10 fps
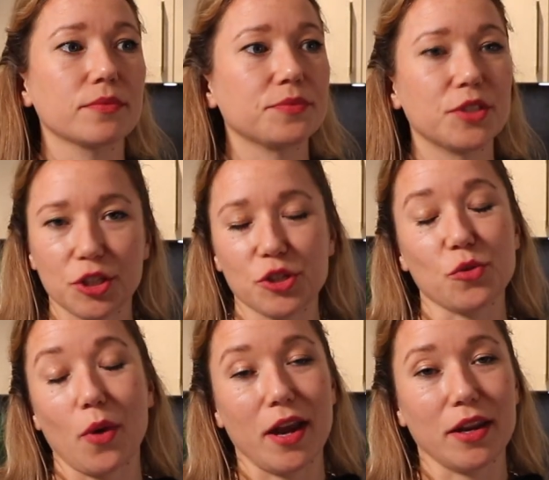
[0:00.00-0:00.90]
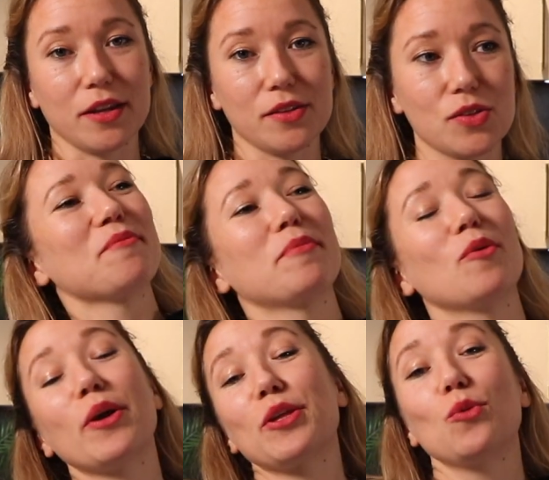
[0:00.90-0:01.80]
It's just the way it is.
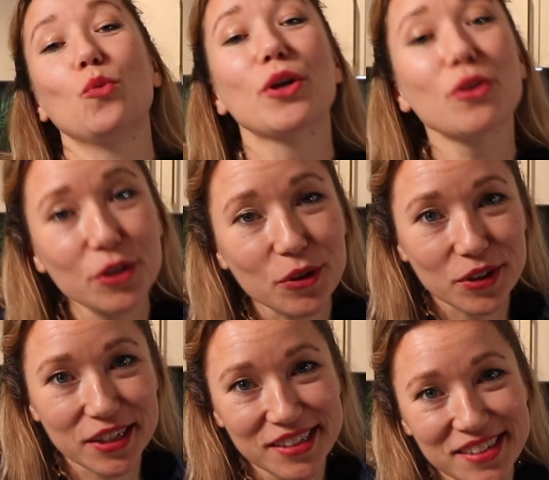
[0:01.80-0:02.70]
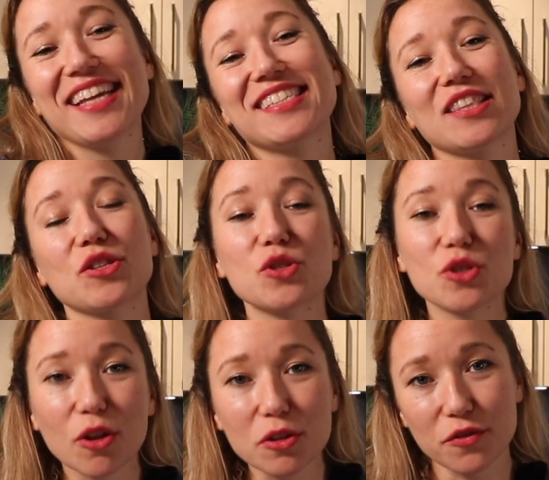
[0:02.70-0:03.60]
But what you will notice is that the
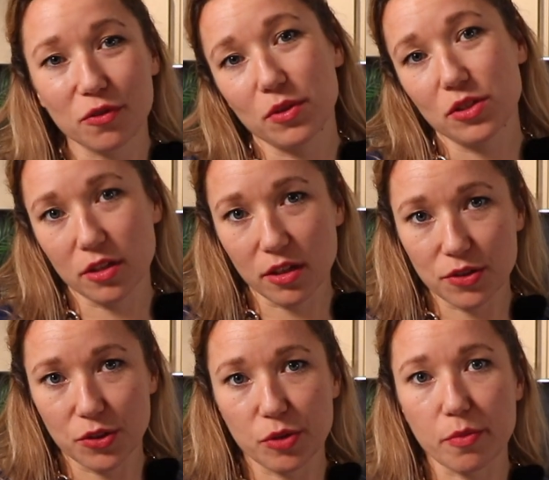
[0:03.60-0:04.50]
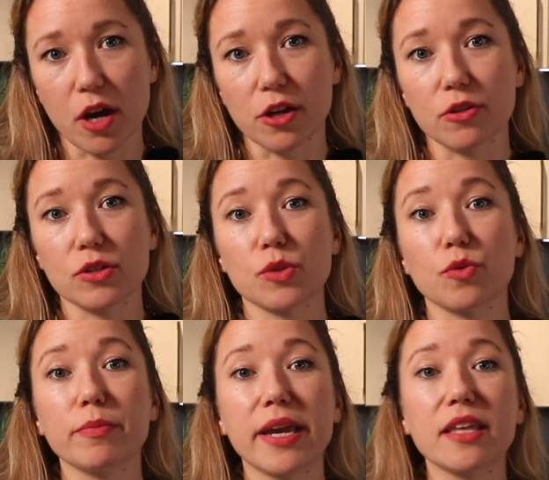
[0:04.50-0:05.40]
salt from the salted tomatoes
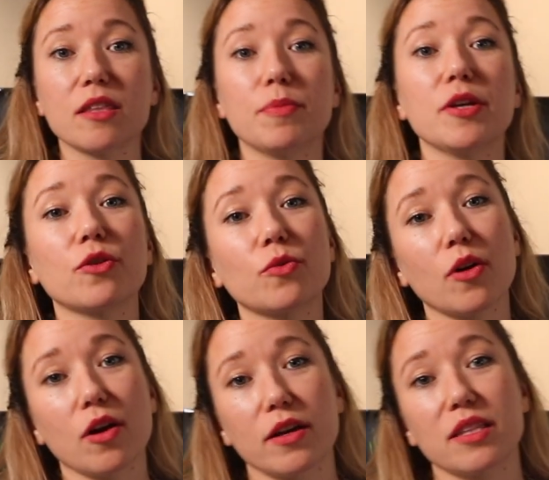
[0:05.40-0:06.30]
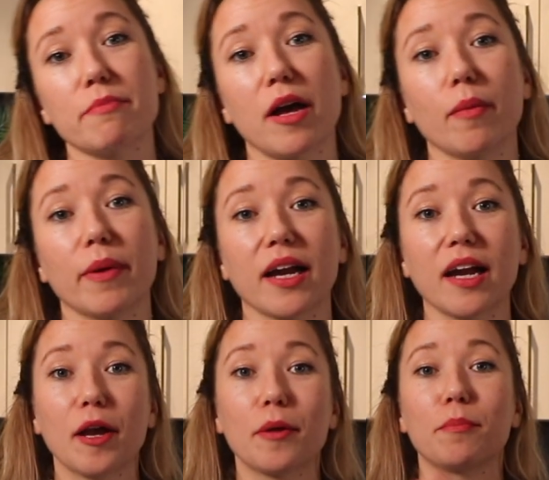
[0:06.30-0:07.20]
will make the Pinot Noir and the Malbec
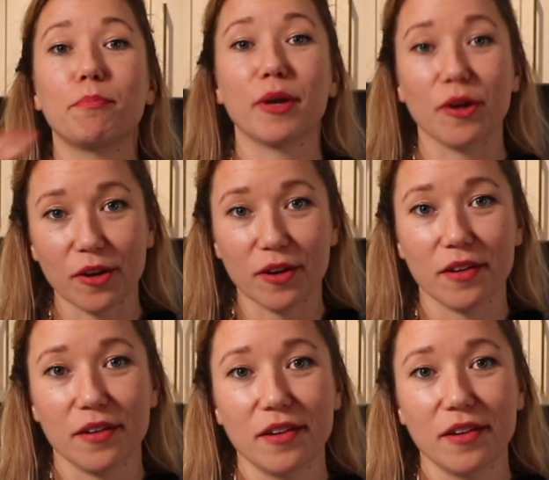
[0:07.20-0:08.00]
bigger,